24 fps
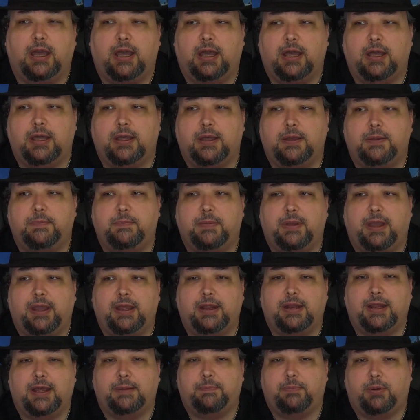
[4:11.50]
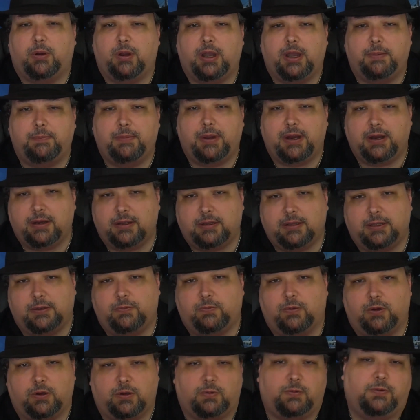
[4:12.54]
Um, and I primarily
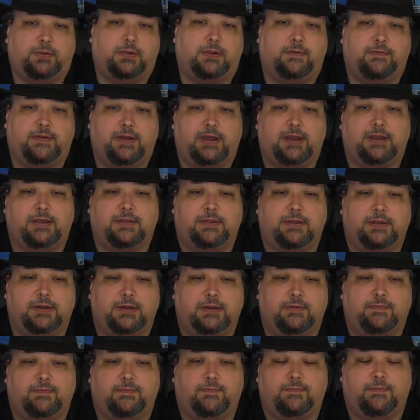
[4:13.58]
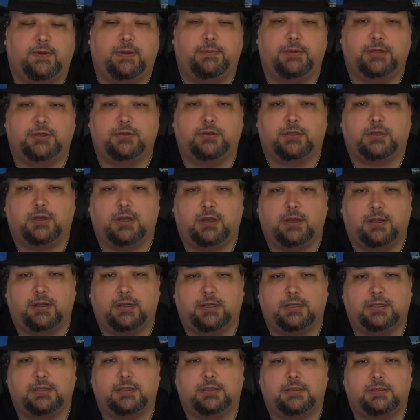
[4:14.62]
work with Leviathan from a
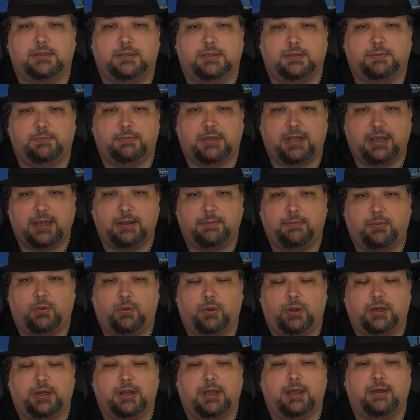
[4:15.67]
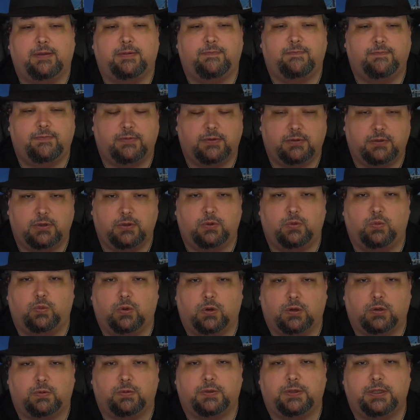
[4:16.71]
draconic standpoint. I do
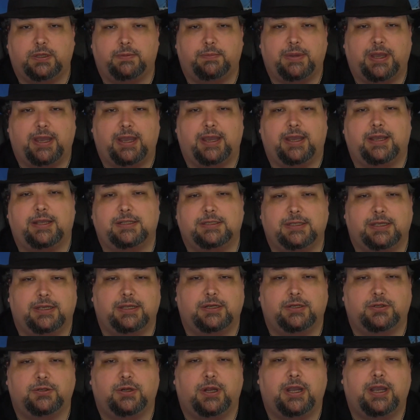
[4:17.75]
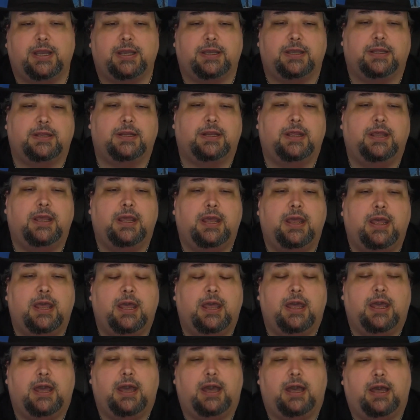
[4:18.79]
work with him as a dragon.
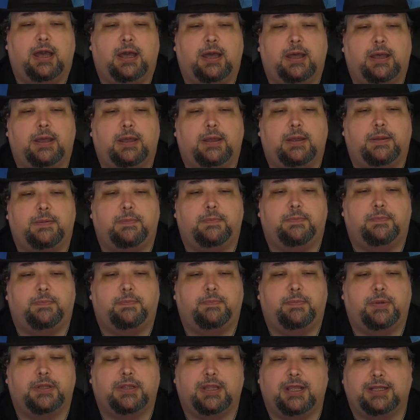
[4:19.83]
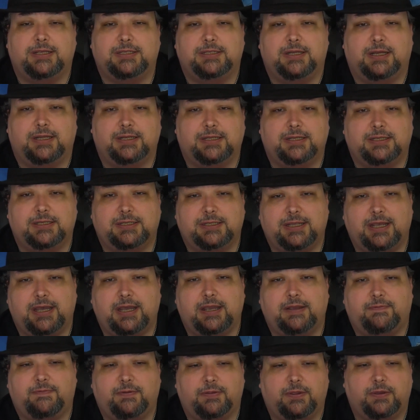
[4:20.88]
Um, but that's not to
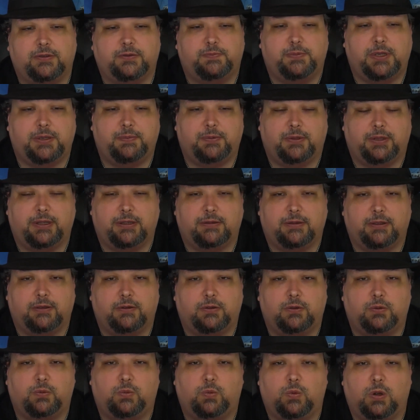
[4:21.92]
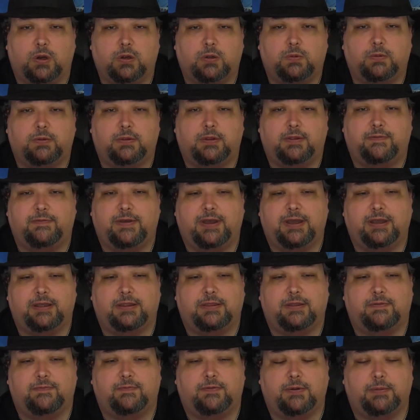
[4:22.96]
say for those people out there who work with
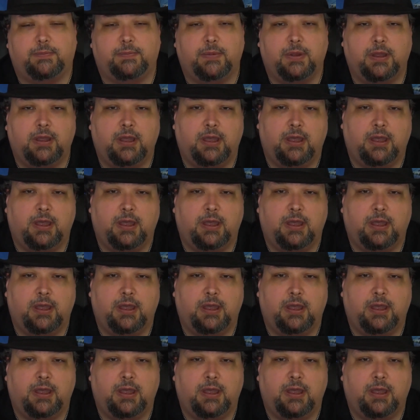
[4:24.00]
Leviathan from